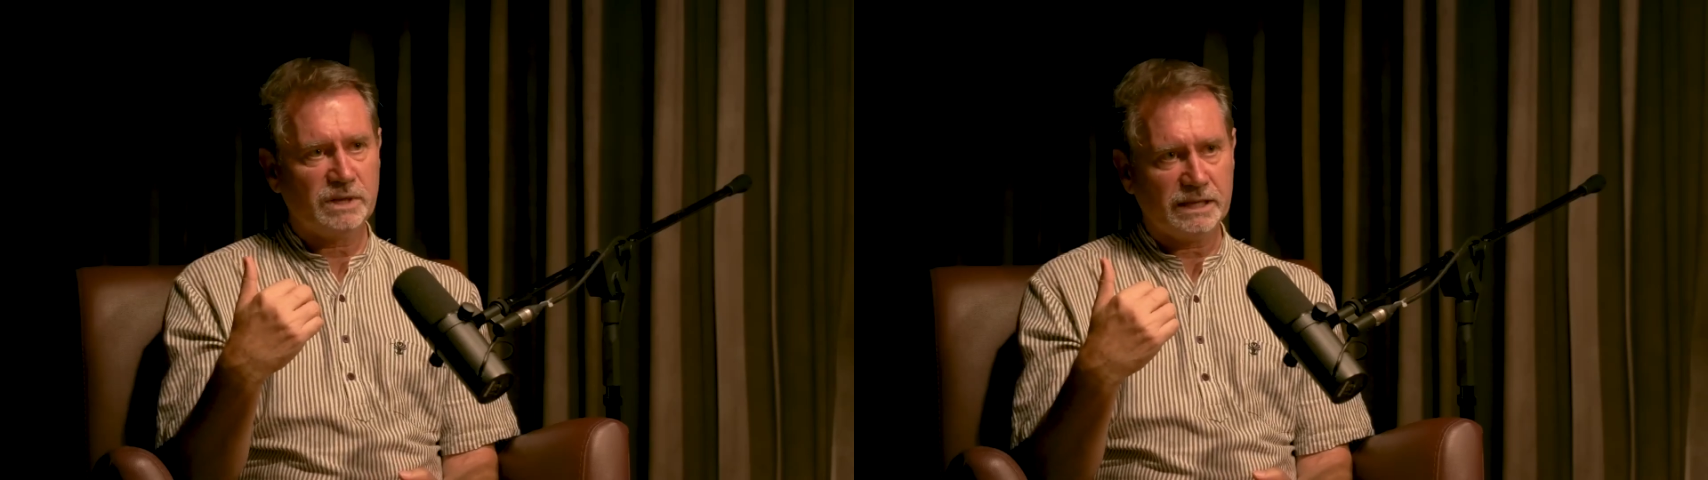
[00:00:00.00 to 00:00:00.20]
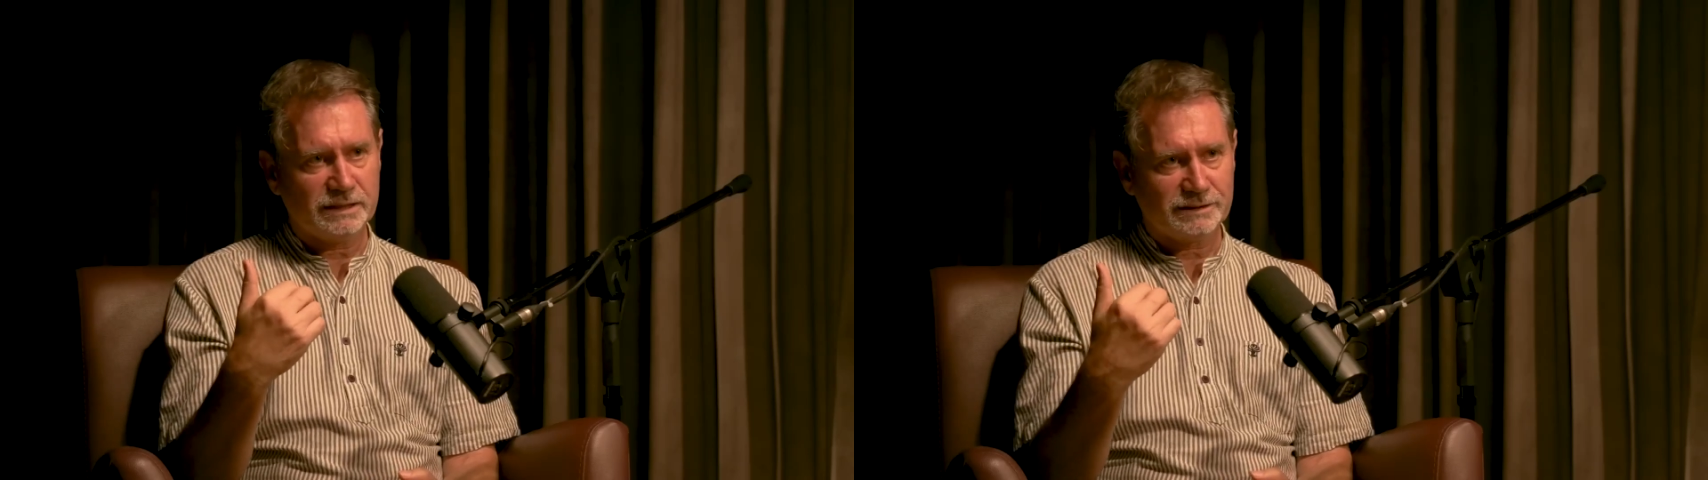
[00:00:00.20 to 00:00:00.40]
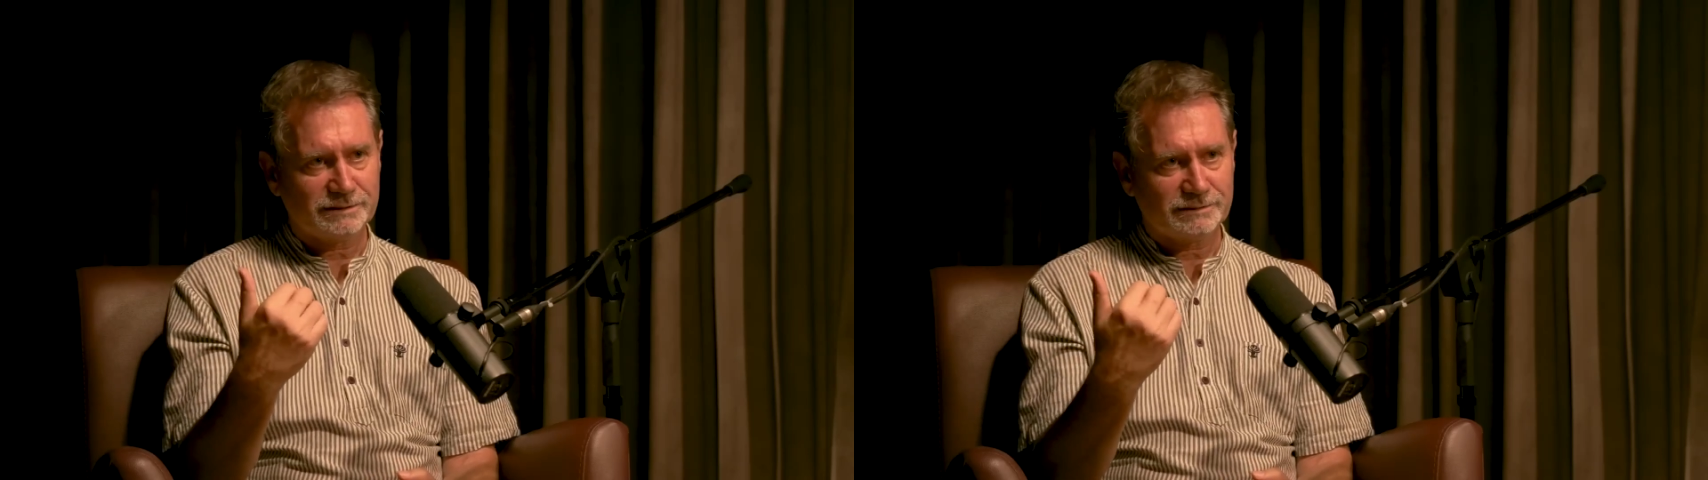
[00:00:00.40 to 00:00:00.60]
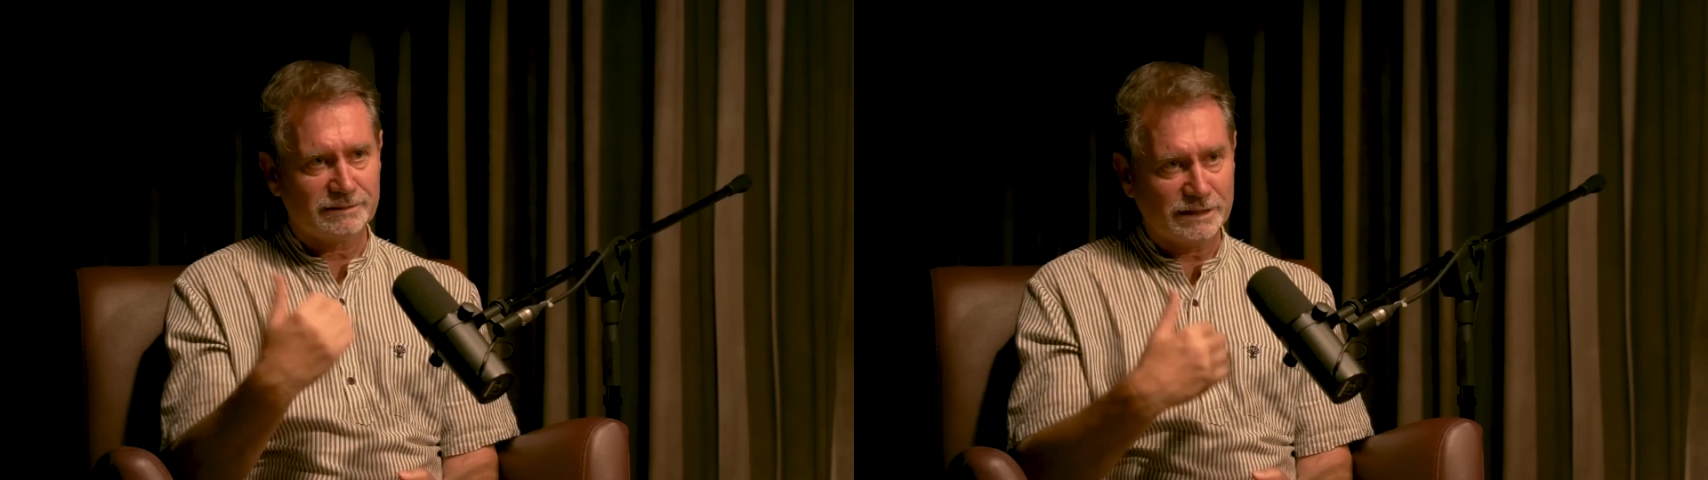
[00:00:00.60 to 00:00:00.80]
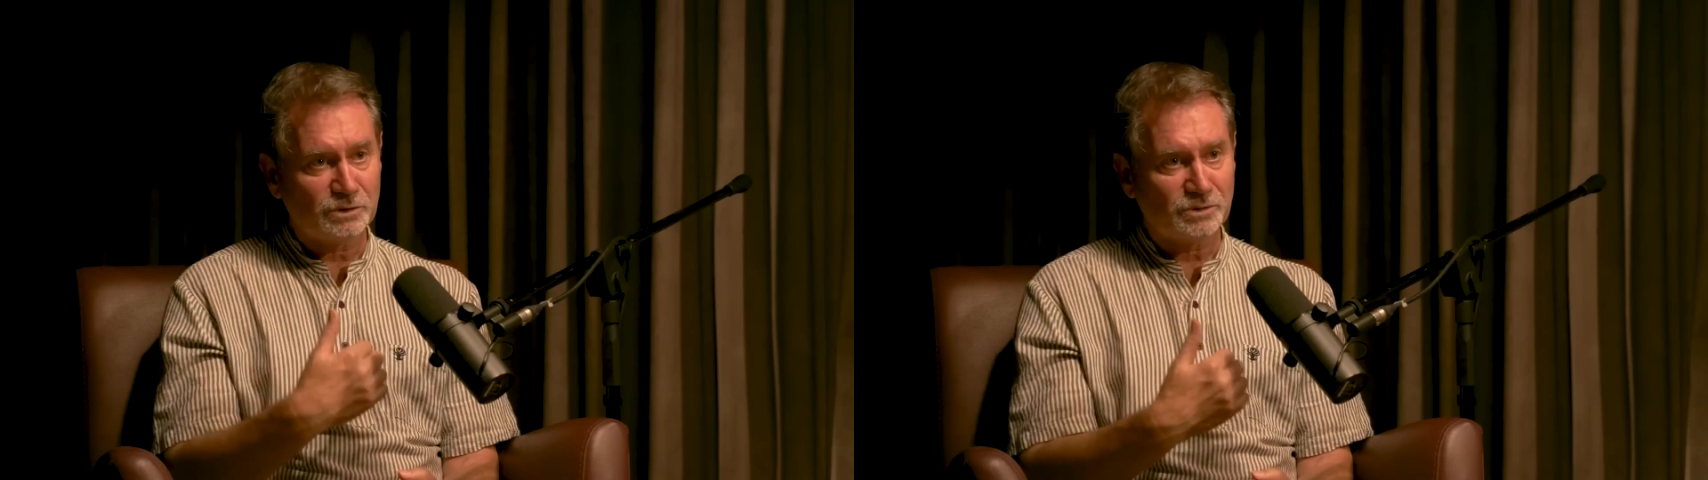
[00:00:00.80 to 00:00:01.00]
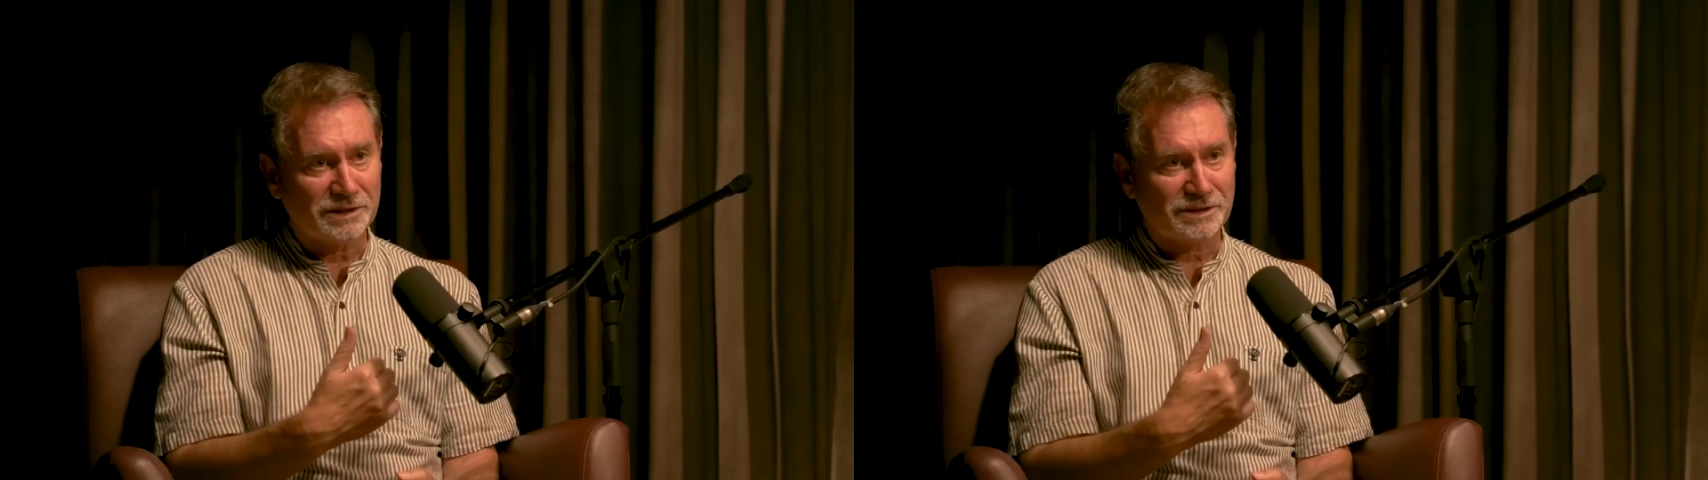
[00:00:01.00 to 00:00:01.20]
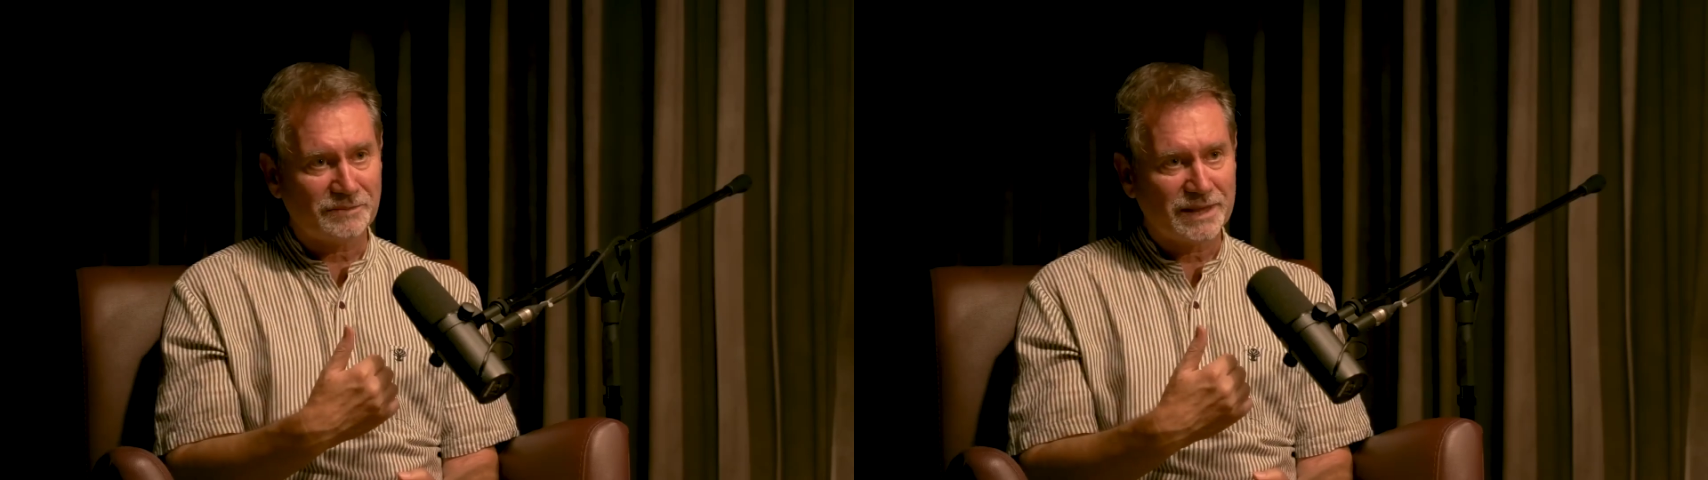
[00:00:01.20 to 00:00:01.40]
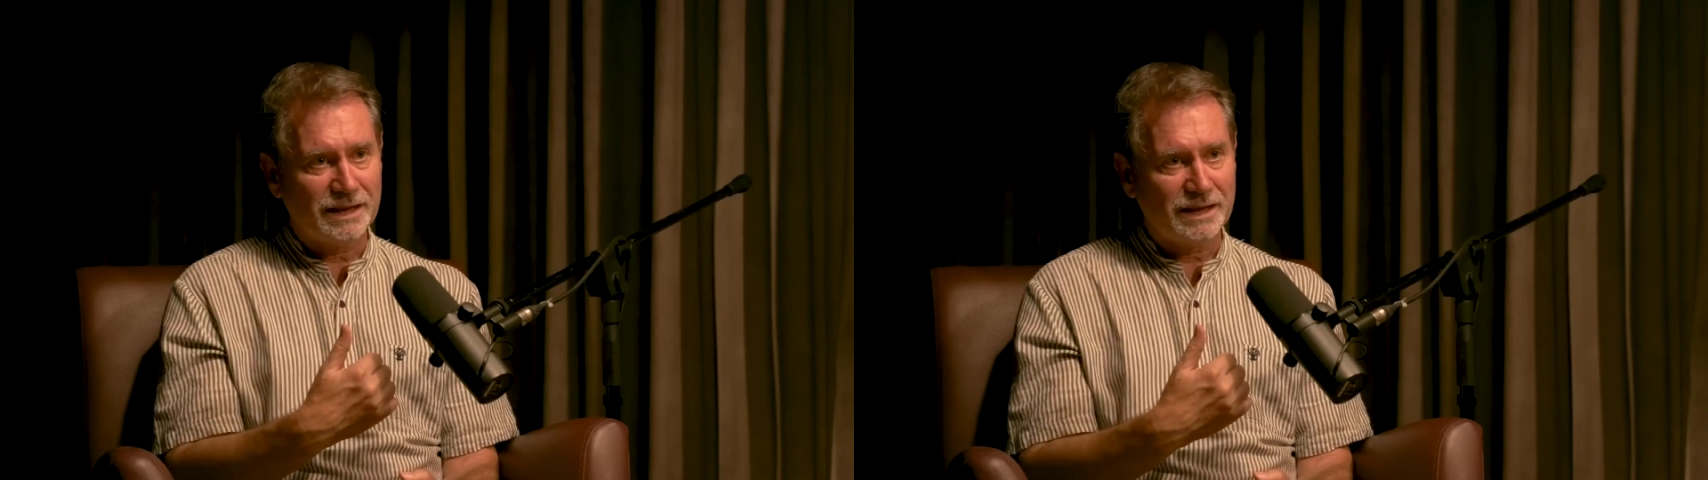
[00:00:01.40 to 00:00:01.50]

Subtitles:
be dealt with,